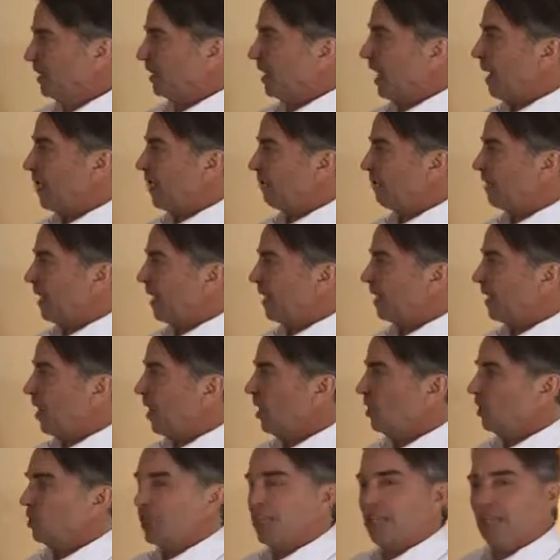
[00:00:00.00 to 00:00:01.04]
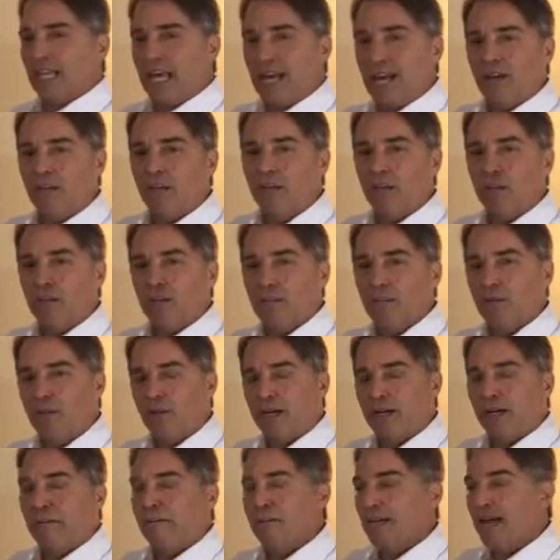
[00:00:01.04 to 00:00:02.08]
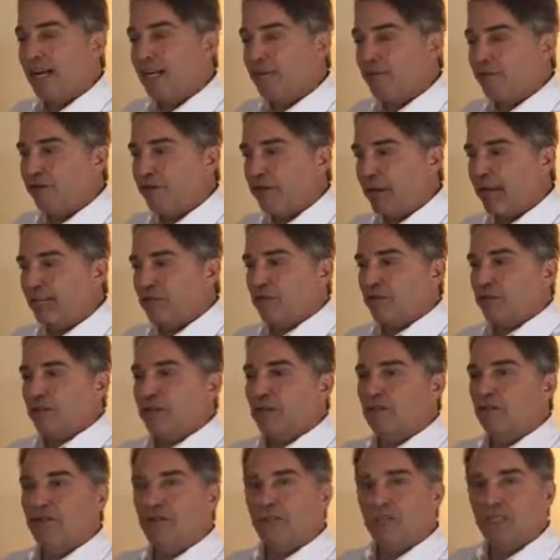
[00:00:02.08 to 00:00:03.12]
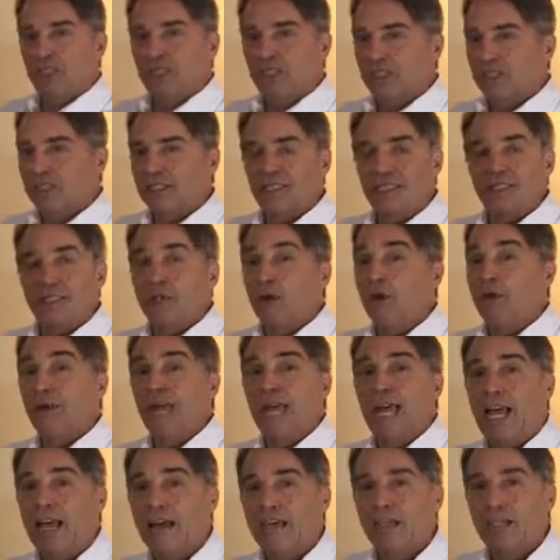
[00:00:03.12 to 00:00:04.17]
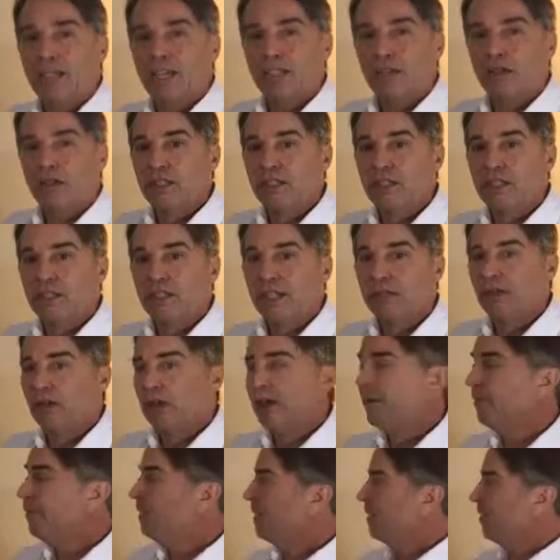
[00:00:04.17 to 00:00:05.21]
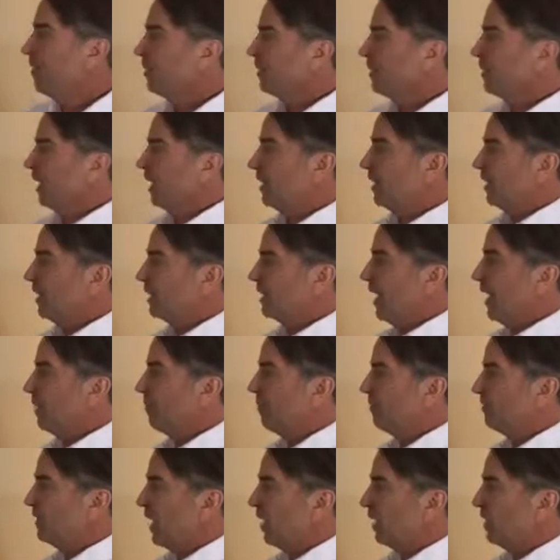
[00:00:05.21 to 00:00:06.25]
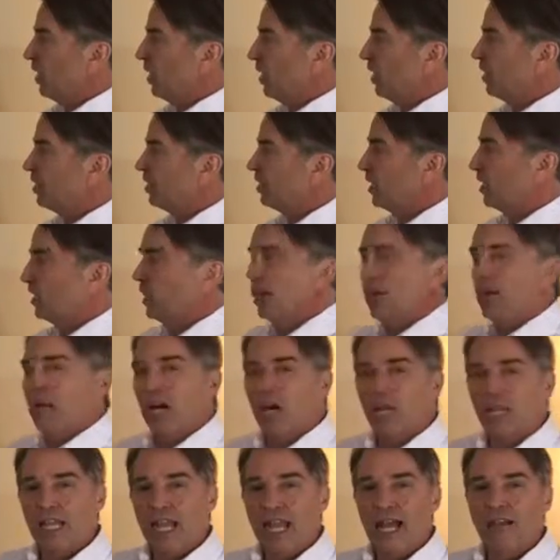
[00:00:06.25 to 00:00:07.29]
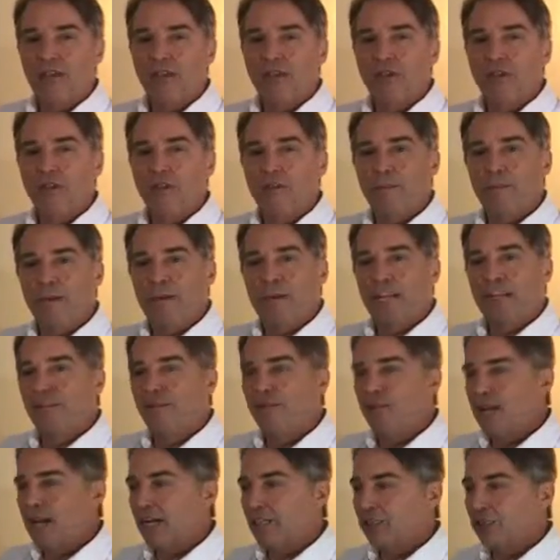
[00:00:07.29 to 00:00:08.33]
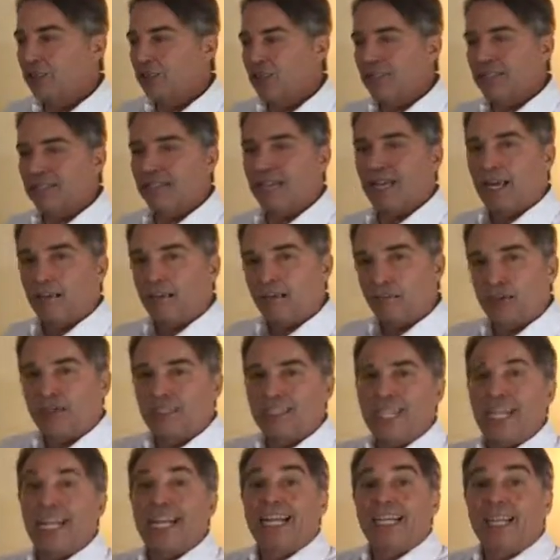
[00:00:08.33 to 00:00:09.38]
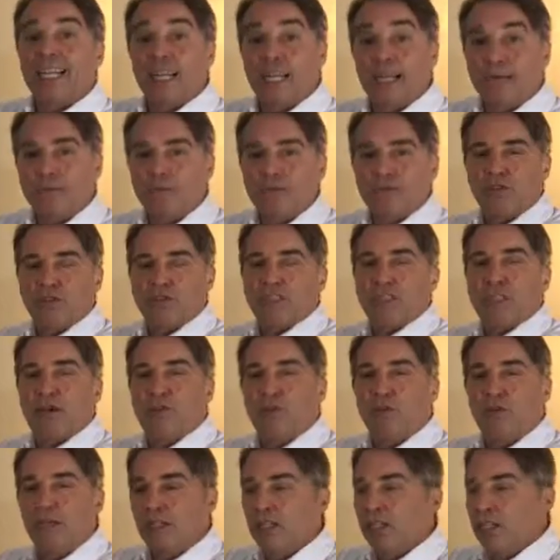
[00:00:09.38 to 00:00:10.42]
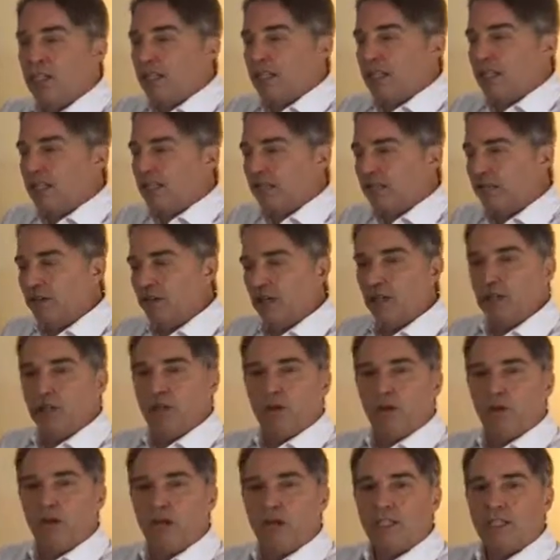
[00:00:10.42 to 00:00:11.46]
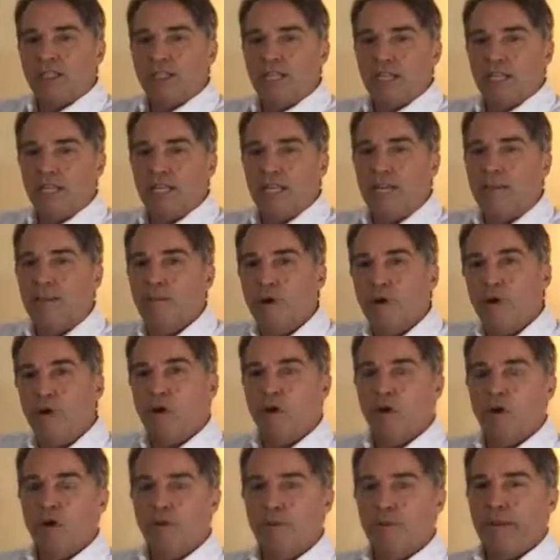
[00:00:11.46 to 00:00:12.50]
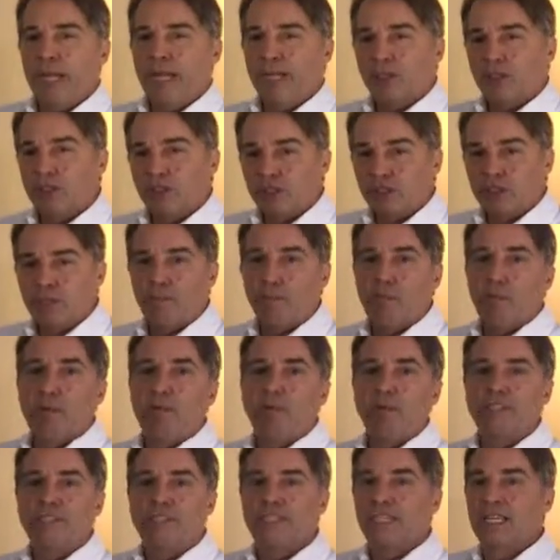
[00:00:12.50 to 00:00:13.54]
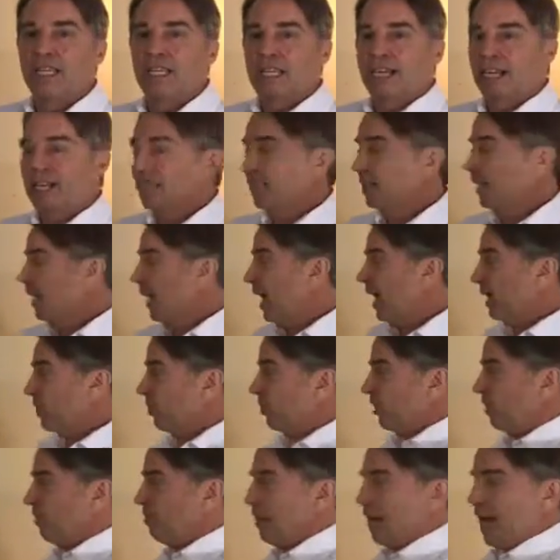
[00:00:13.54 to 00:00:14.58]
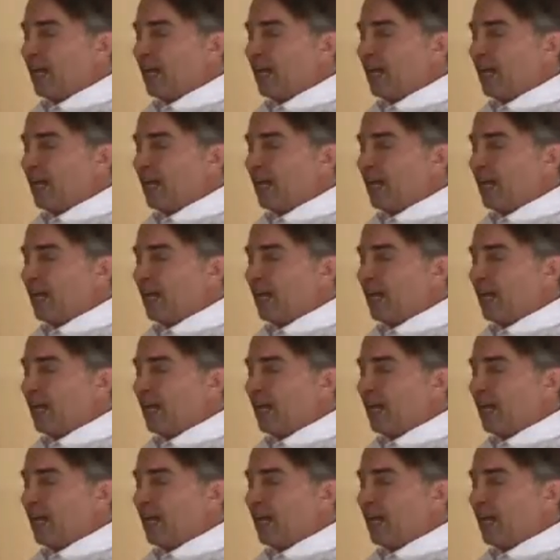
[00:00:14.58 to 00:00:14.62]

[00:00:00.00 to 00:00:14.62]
type of technology allows you to bring manufacturing to villages that don't have electricity, right? And this type of technology allows you to manufacture things like prosthetic limbs for someone in the village who lost their limb, or medical supports and the like. You can